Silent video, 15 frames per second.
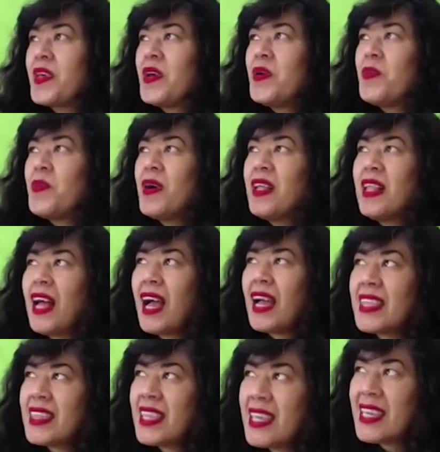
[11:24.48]
Well, I
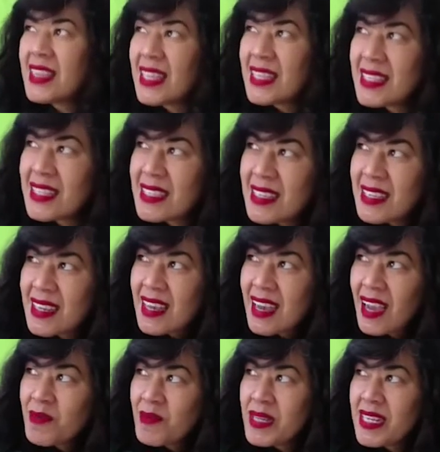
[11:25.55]
think that,
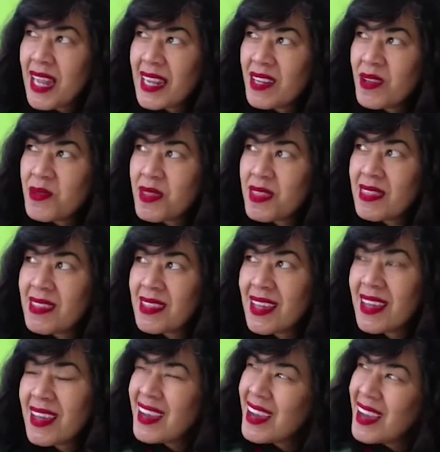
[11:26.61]
I don't,
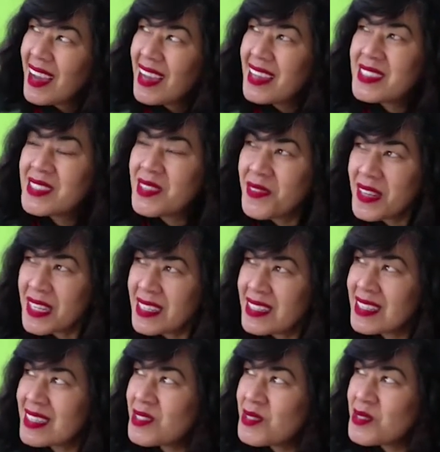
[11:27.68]
it's
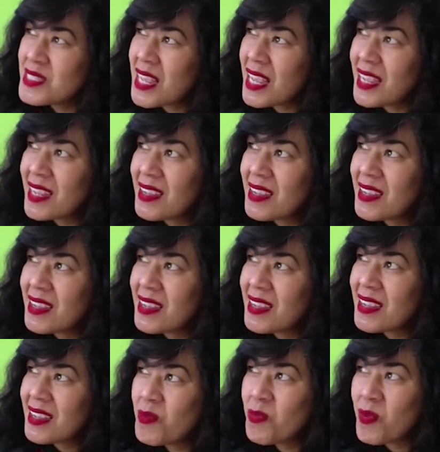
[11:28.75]
difficult to say
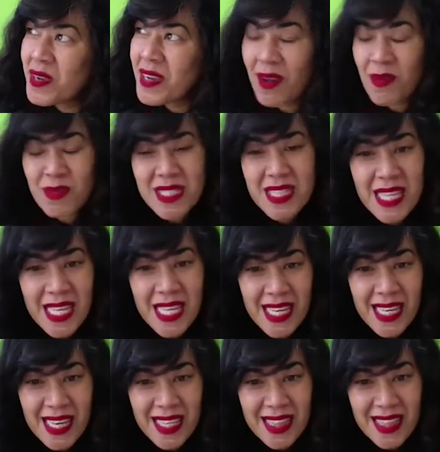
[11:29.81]
what I was
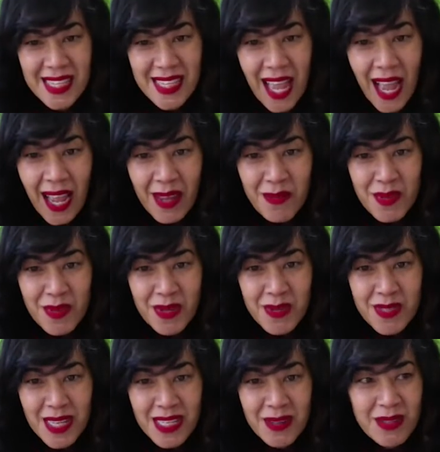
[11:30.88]
thinking at the time,
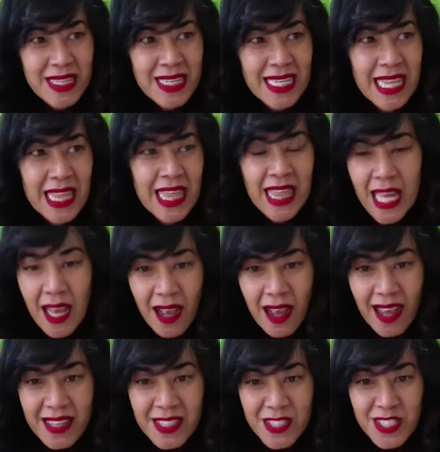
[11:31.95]
because I don't really think,
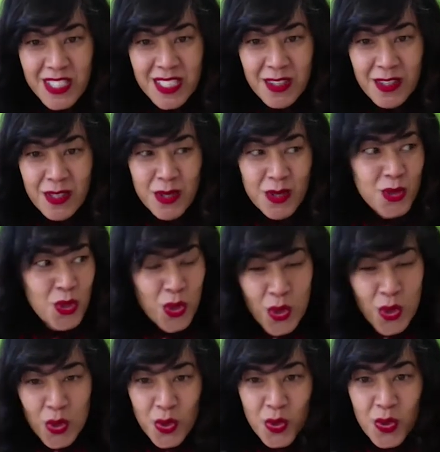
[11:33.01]
I just
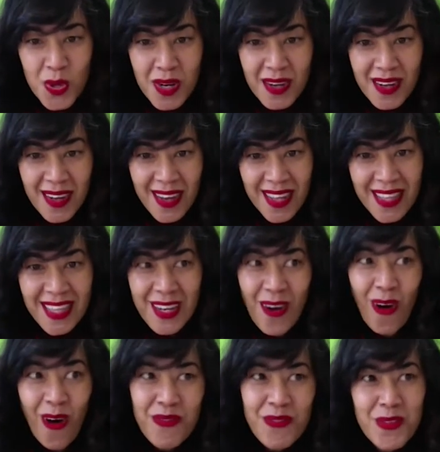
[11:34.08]
do. And then
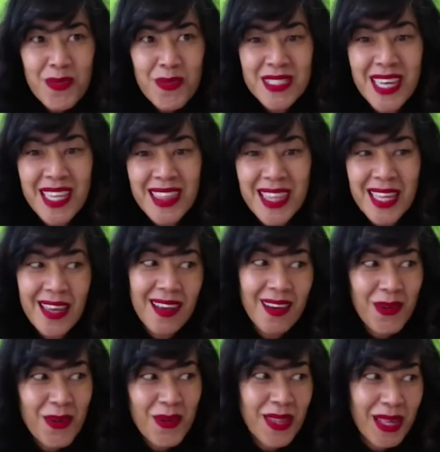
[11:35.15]
afterwards I think,
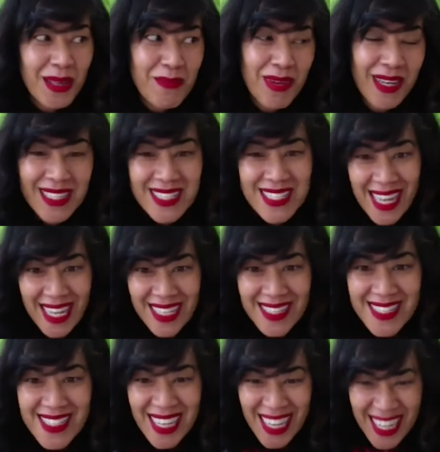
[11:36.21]
oh, that made
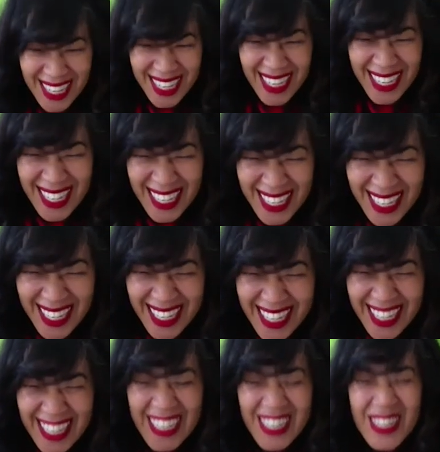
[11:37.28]
sense.
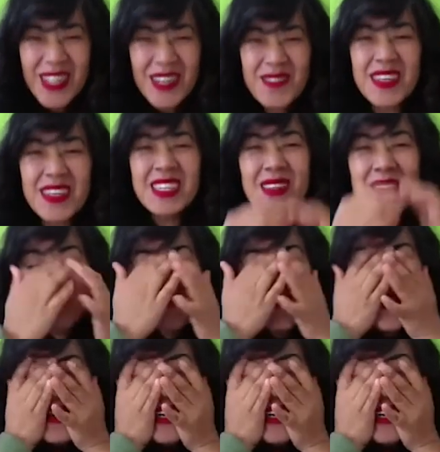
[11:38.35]
But it is more a